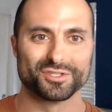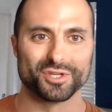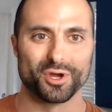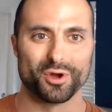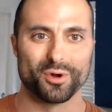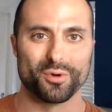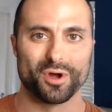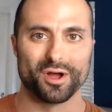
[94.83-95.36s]

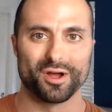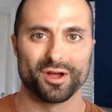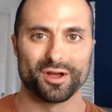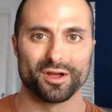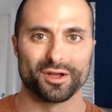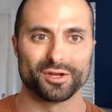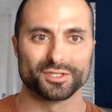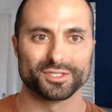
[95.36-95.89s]
So
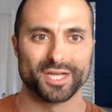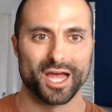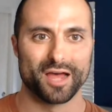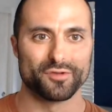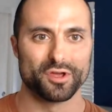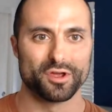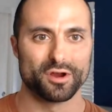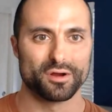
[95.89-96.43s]
uh, good to
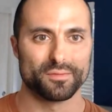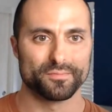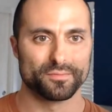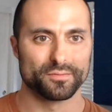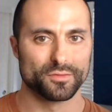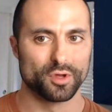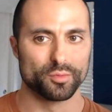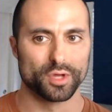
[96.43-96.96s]
have you here.
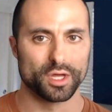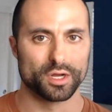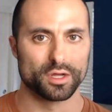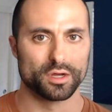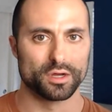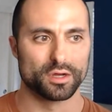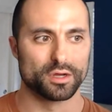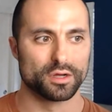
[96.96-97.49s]
Hope you had
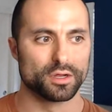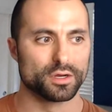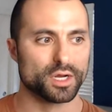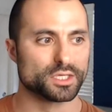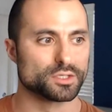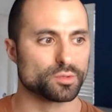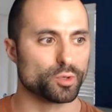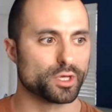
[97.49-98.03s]
a
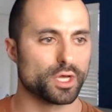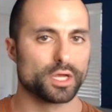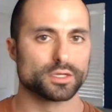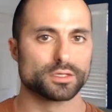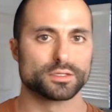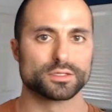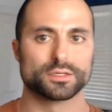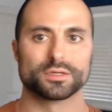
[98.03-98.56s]
nice
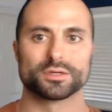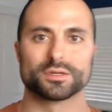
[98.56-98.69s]
weekend.